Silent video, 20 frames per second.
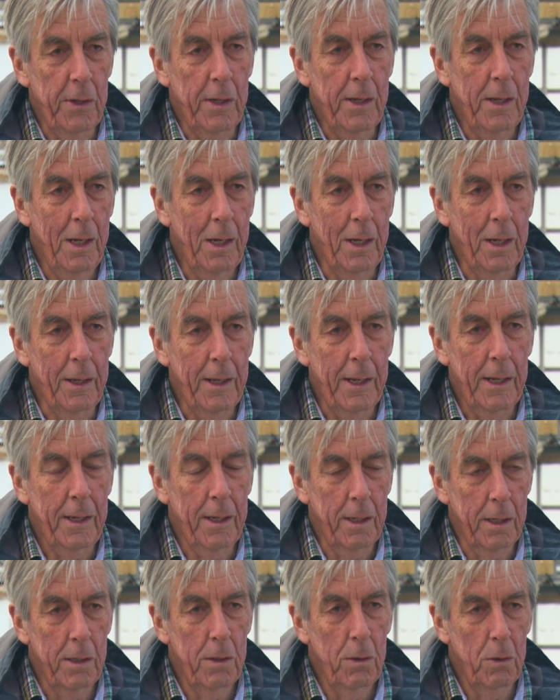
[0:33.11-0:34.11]
the killer that
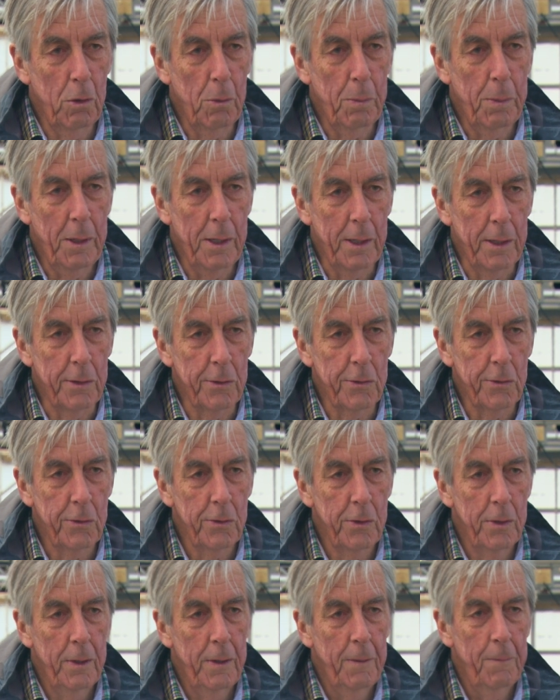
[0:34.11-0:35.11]
can kill the
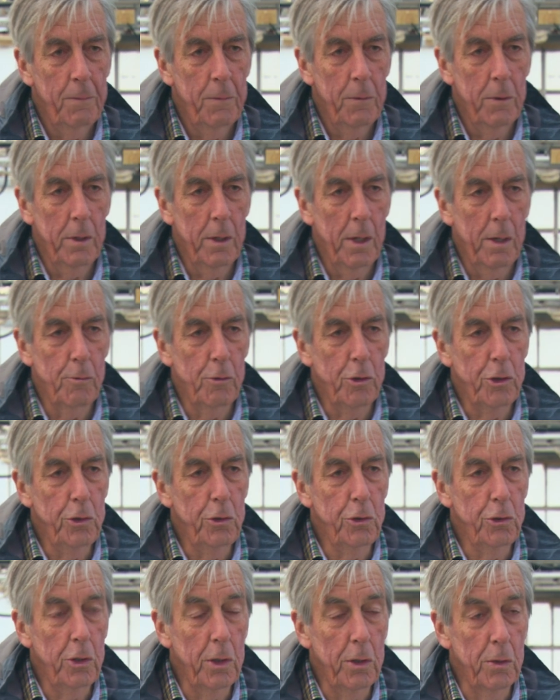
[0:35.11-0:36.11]
plants and
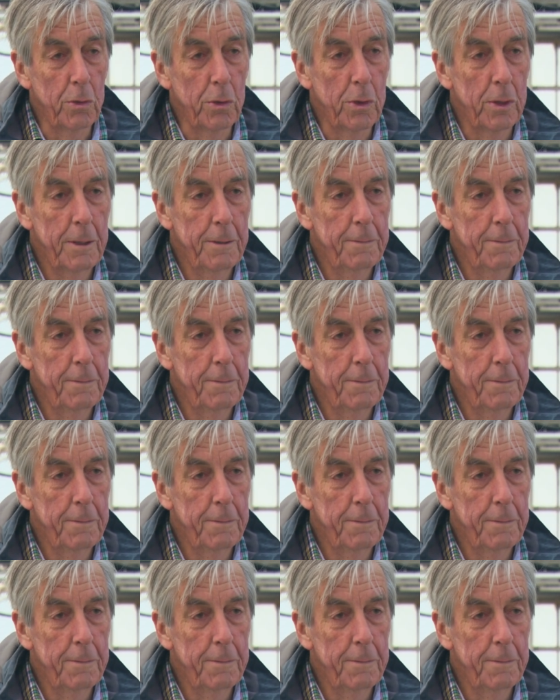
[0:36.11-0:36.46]
reduce yield.